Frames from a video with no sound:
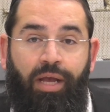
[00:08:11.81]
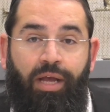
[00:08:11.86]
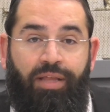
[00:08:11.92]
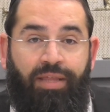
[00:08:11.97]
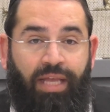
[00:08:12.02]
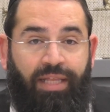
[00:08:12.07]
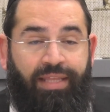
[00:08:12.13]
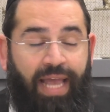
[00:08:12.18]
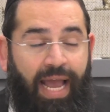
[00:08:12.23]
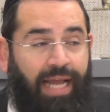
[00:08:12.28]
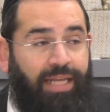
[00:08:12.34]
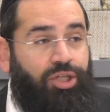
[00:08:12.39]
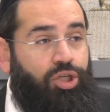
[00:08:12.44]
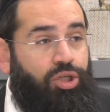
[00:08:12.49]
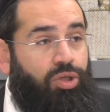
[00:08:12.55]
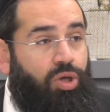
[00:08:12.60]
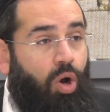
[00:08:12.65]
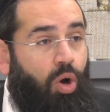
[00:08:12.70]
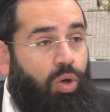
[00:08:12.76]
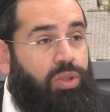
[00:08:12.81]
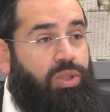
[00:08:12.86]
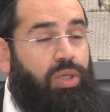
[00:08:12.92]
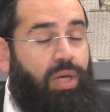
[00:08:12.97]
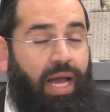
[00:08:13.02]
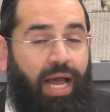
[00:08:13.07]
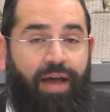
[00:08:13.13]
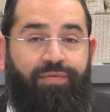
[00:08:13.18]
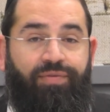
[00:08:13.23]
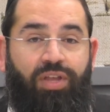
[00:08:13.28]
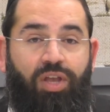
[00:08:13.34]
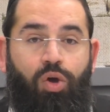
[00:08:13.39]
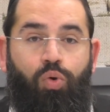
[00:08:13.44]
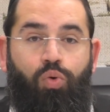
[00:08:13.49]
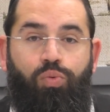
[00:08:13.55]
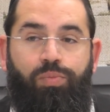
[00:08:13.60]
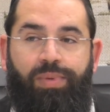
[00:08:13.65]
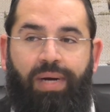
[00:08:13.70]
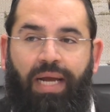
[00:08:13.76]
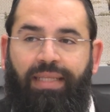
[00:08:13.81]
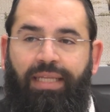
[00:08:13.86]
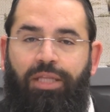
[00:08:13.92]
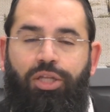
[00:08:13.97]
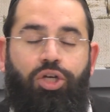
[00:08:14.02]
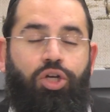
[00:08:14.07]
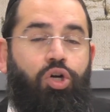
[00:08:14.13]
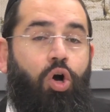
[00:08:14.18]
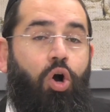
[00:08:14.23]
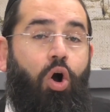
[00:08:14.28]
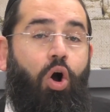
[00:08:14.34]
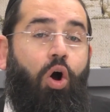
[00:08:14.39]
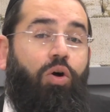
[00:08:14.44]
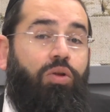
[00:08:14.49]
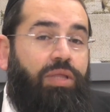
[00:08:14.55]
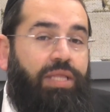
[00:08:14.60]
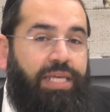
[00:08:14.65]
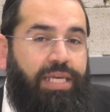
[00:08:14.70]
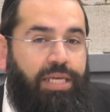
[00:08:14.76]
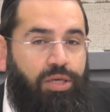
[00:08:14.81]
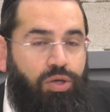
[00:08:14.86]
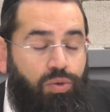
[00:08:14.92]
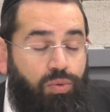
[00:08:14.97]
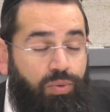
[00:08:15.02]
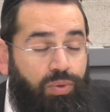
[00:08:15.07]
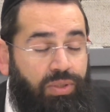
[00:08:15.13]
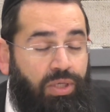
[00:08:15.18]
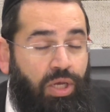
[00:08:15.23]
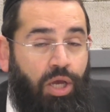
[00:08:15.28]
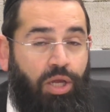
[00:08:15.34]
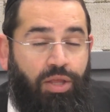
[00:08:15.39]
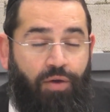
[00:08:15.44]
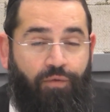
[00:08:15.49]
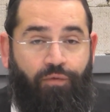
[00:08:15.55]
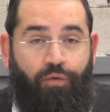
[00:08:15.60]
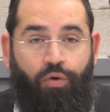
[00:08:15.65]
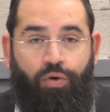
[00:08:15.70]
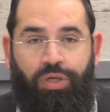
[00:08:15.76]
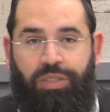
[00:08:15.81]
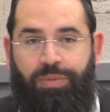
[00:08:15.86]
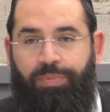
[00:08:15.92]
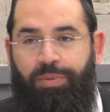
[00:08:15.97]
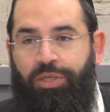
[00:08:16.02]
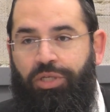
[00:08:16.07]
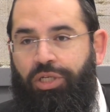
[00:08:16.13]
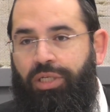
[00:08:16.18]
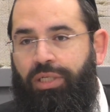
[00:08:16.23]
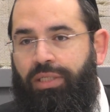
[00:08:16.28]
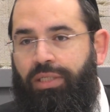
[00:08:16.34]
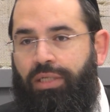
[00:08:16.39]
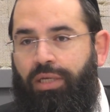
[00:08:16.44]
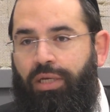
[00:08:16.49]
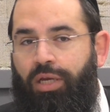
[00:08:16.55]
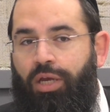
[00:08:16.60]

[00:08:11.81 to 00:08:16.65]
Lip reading: that should also have the chumrah that you could only use the 4 species?